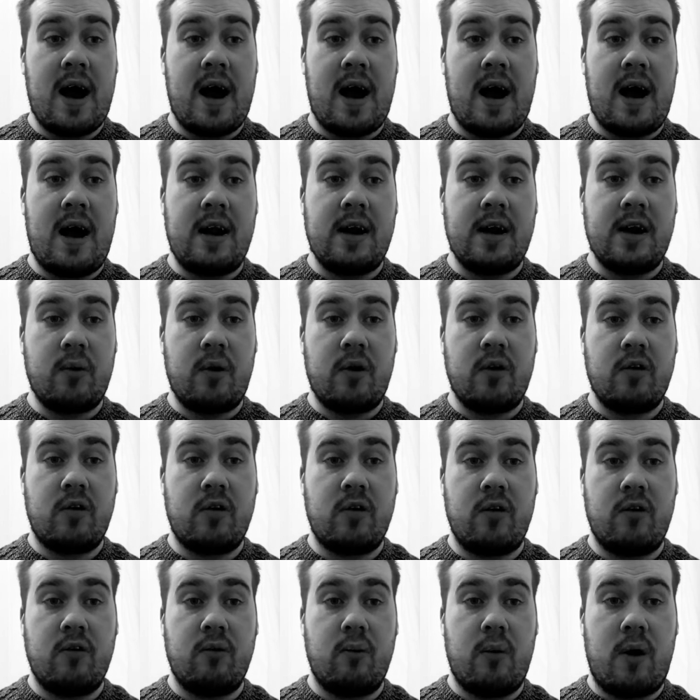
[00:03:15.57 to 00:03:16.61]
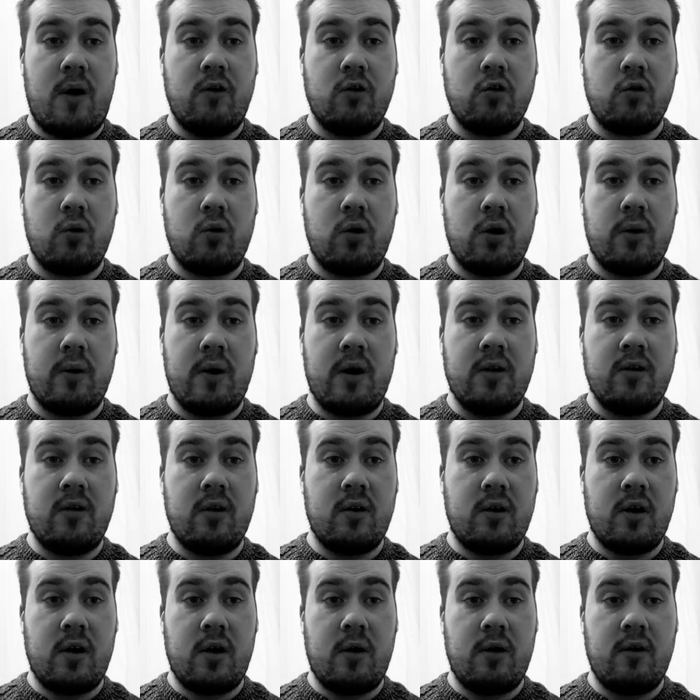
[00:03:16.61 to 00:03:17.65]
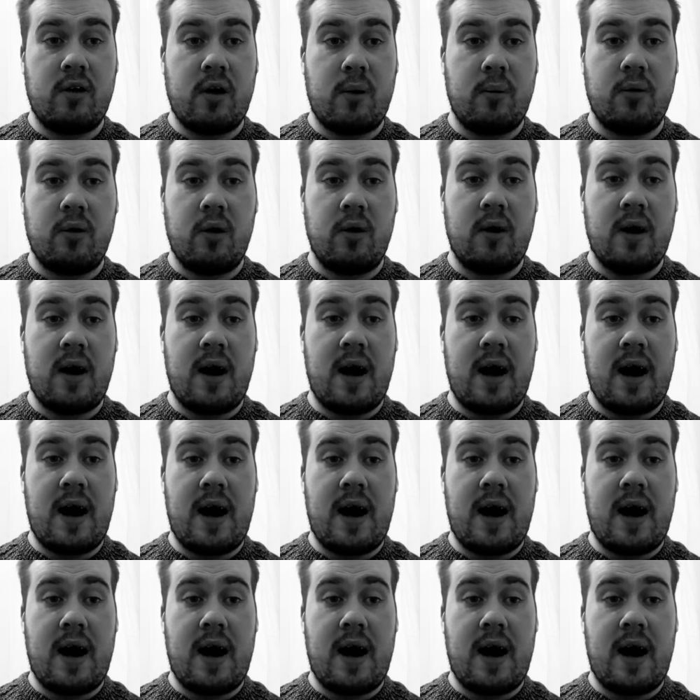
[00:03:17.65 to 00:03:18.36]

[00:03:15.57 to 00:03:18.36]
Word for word: and the rest of Marvel's Runaways in the next episode.